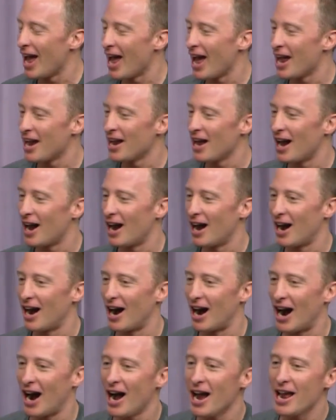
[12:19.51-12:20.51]
And
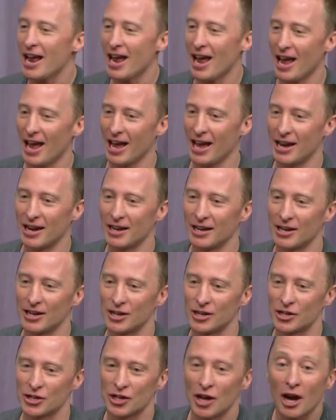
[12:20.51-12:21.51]
I had
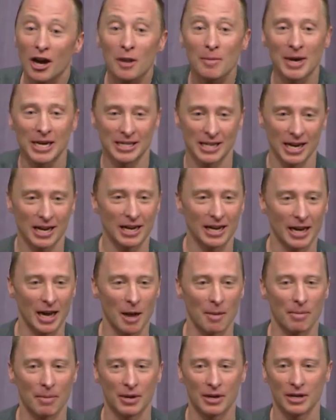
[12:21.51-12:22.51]
started my second
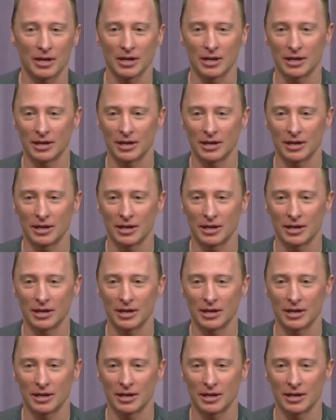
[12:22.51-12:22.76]
company,